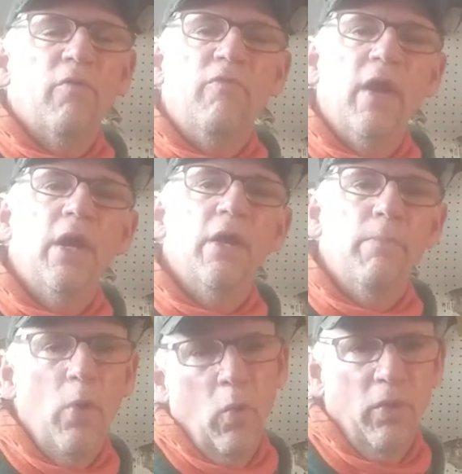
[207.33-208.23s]
very
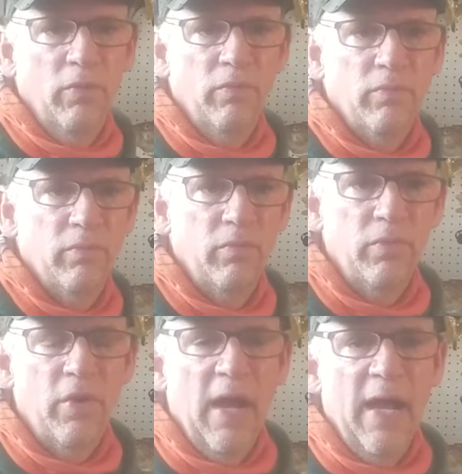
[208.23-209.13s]
important:
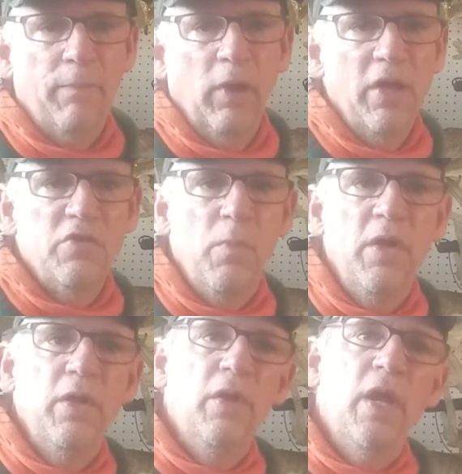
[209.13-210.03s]
your eye
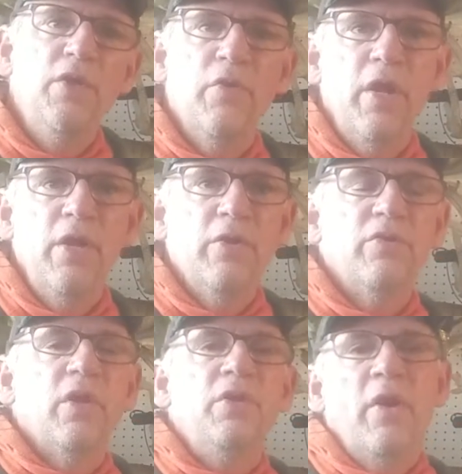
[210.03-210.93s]
placement, and your
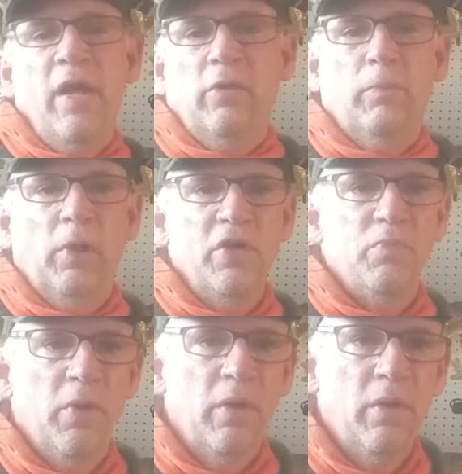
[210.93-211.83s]
ears, and your antler placement.